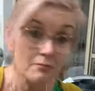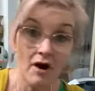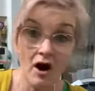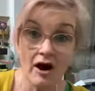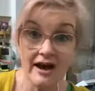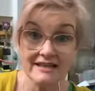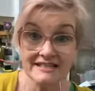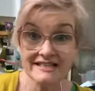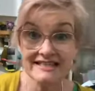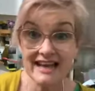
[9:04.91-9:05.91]
I
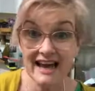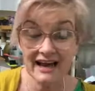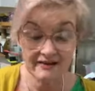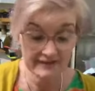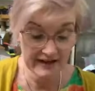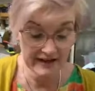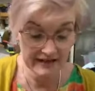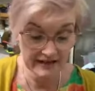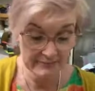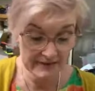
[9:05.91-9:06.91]
didn't have
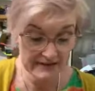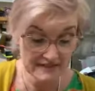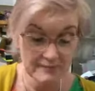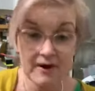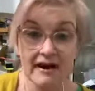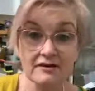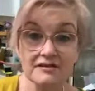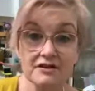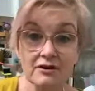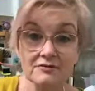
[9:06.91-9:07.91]
any bean
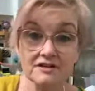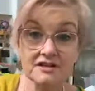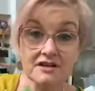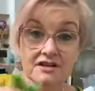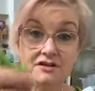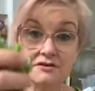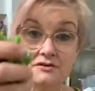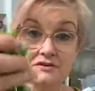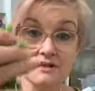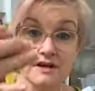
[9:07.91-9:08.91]
sprouts, so I'm just going to
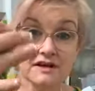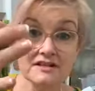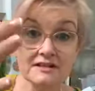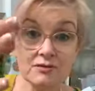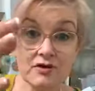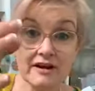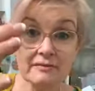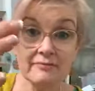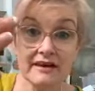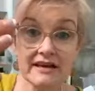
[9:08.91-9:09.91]
use some green
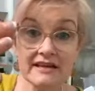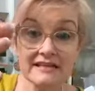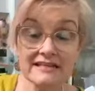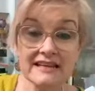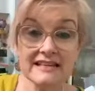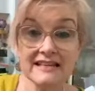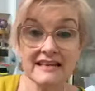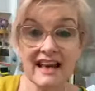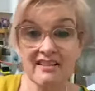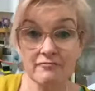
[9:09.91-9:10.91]
beans, and I
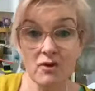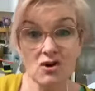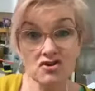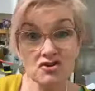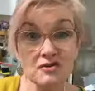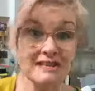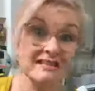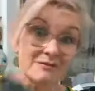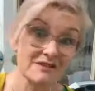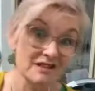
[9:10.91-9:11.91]
didn't have bok choy,
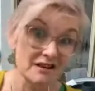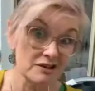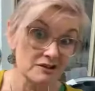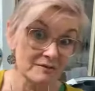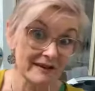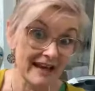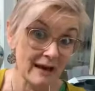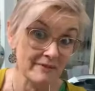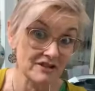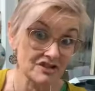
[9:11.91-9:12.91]
so I'm just going to use a bit of
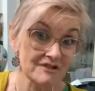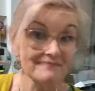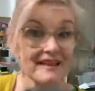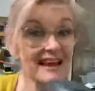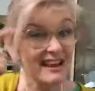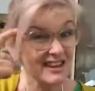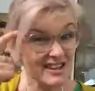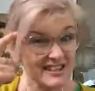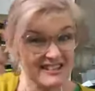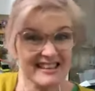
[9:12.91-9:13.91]
cabbage. You
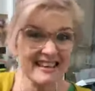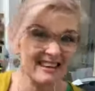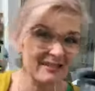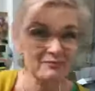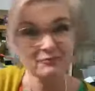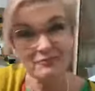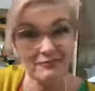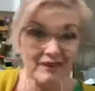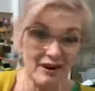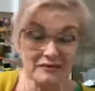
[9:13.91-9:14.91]
just think,
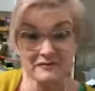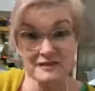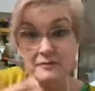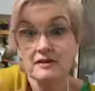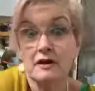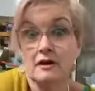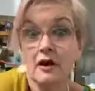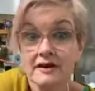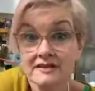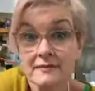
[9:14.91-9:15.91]
you know, if some of you don't
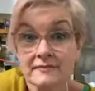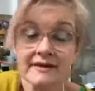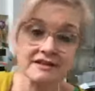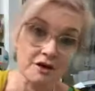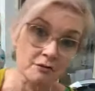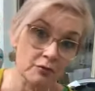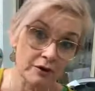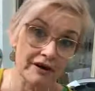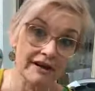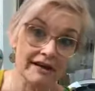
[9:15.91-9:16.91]
like something, don't put
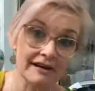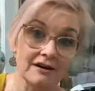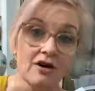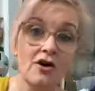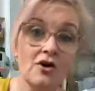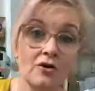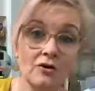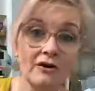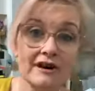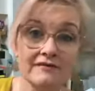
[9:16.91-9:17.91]
it in,
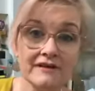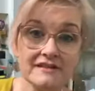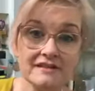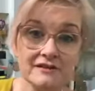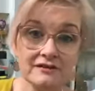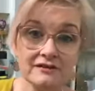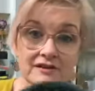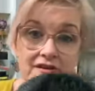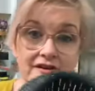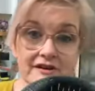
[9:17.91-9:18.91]
or if there's an
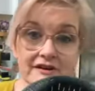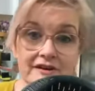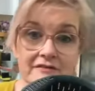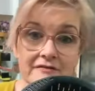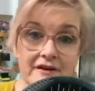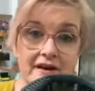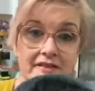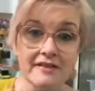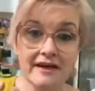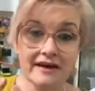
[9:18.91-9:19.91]
alternative,
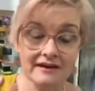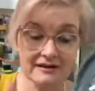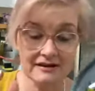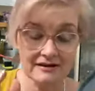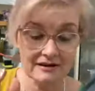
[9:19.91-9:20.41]
then